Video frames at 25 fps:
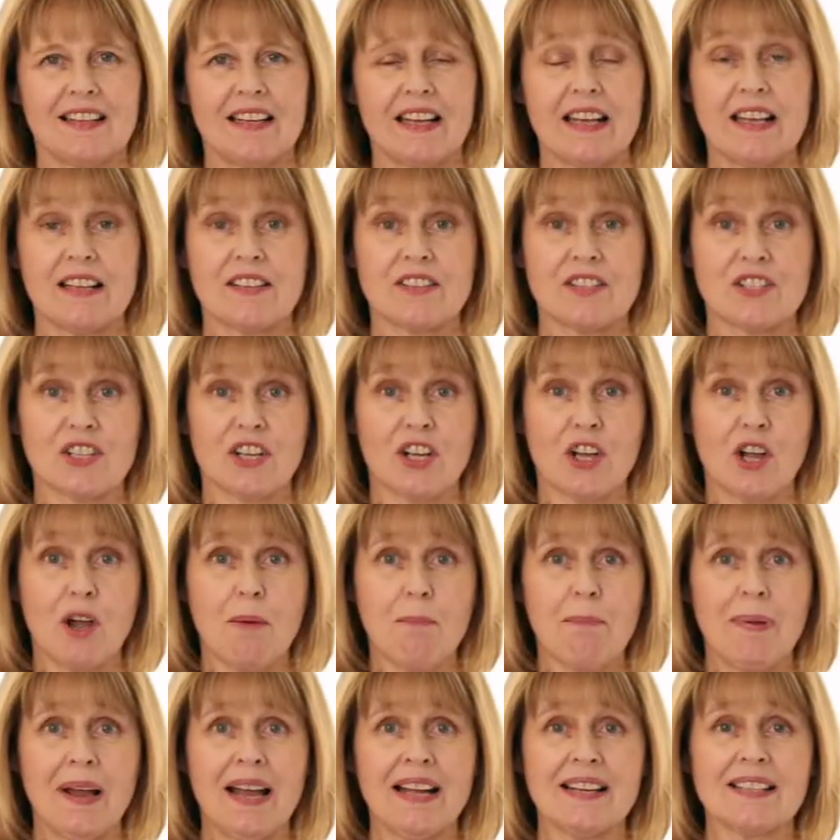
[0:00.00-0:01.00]
It's a
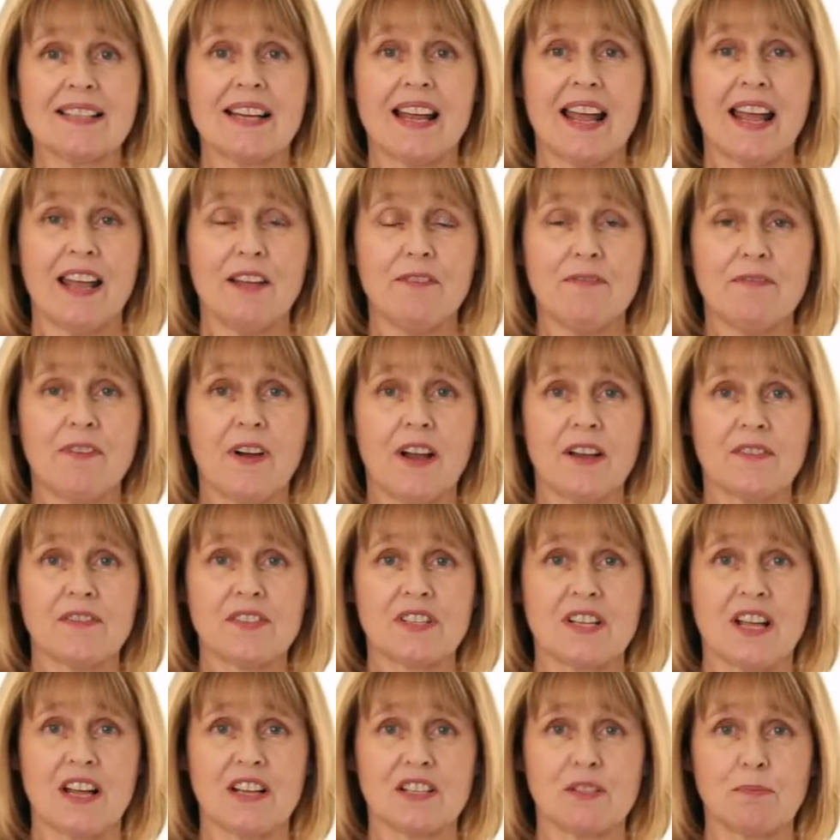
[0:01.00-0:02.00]
compact A5
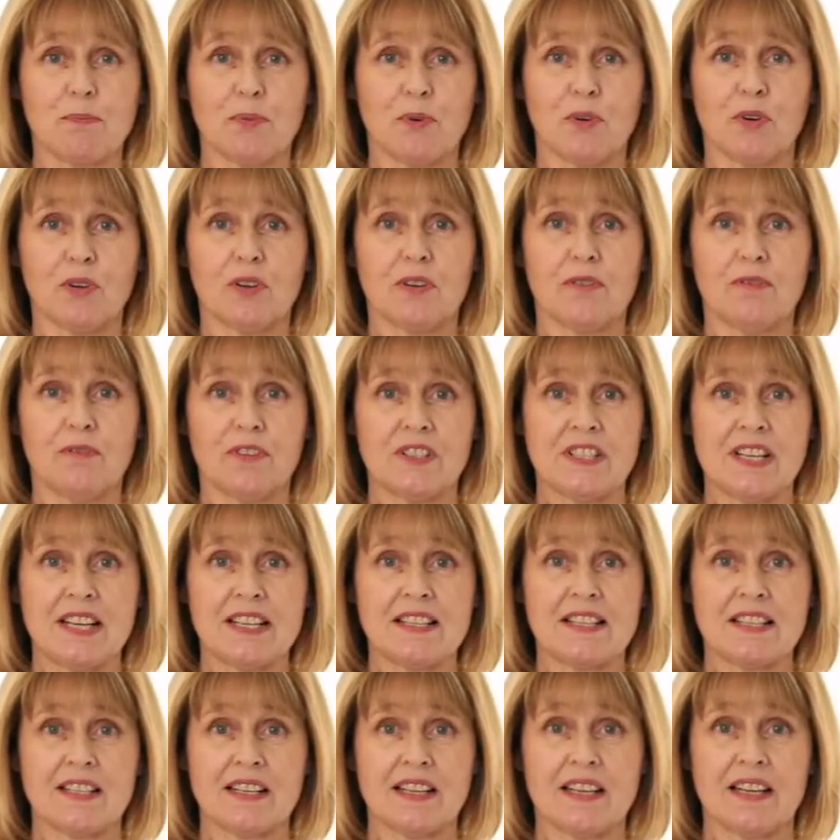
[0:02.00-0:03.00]
size book for
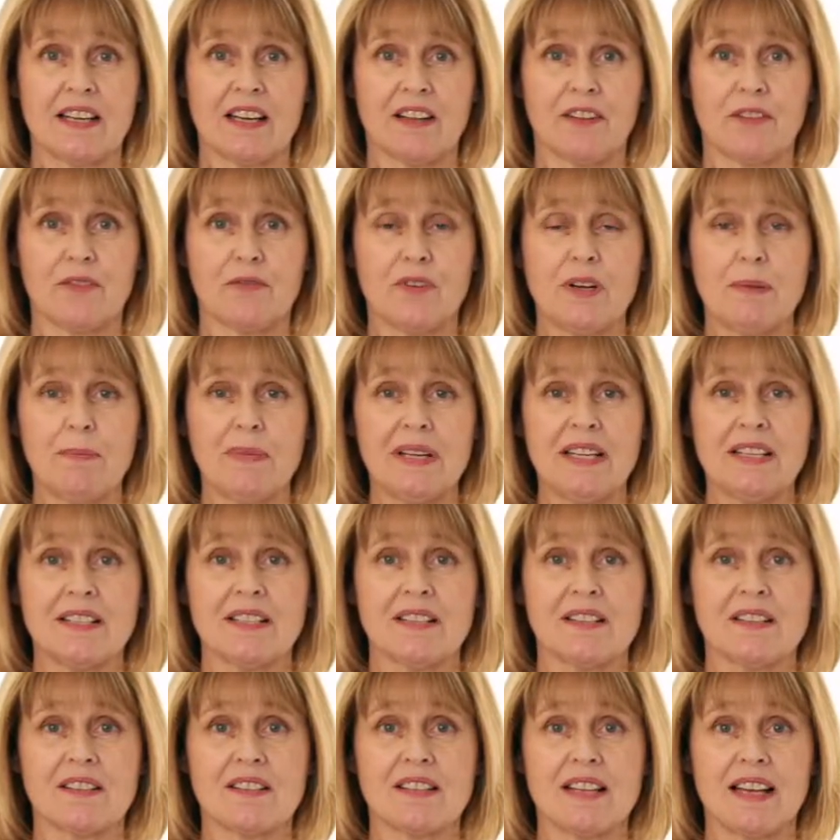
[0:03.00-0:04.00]
testing at 3
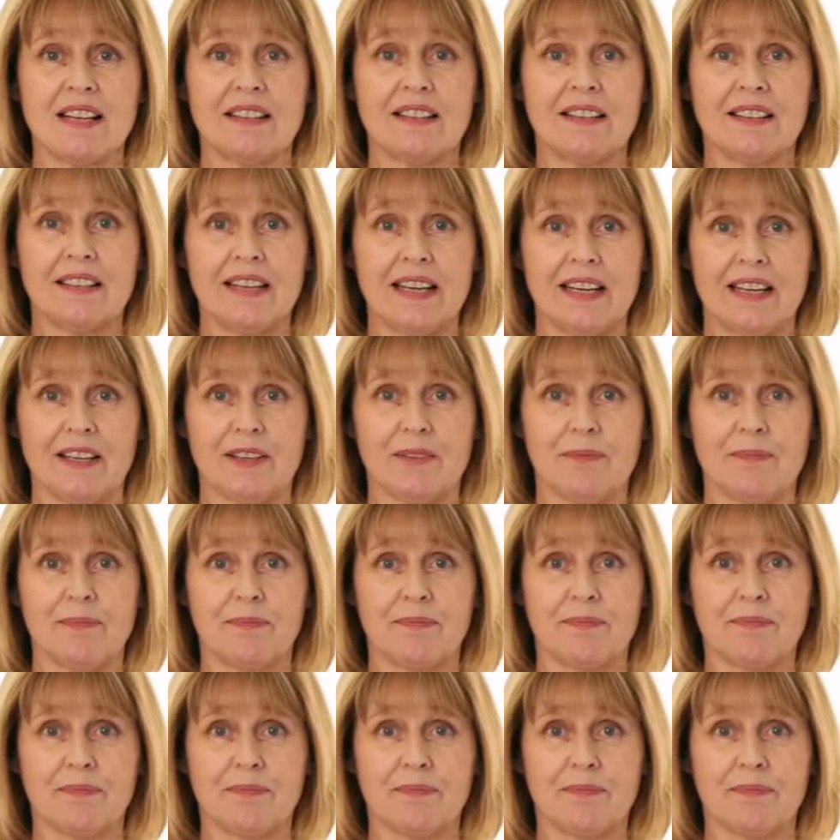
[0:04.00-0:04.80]
metres and near.